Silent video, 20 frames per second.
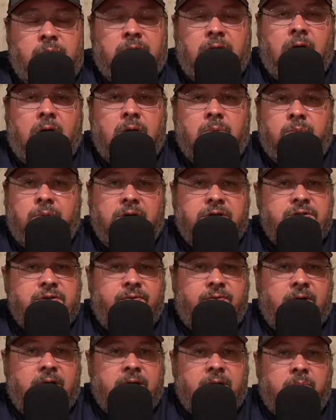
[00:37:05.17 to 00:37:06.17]
be hard pressed to
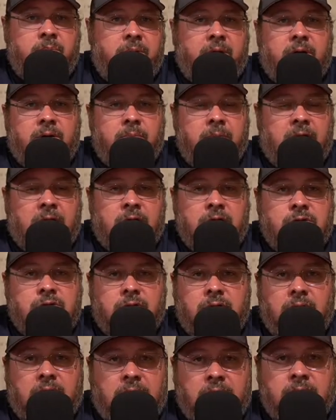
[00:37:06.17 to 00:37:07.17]
find a better
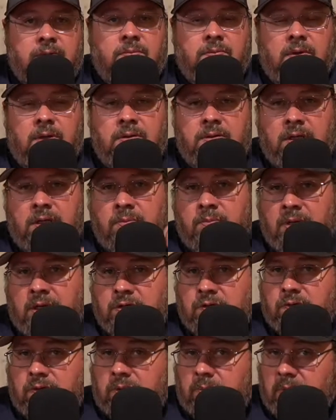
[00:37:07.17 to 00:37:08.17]
manager in
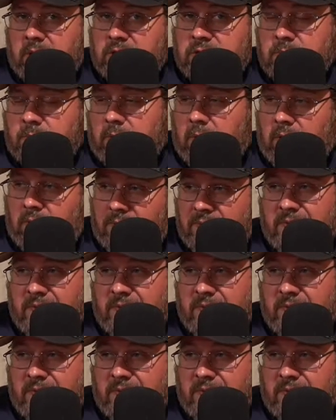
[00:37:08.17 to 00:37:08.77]
Major League Baseball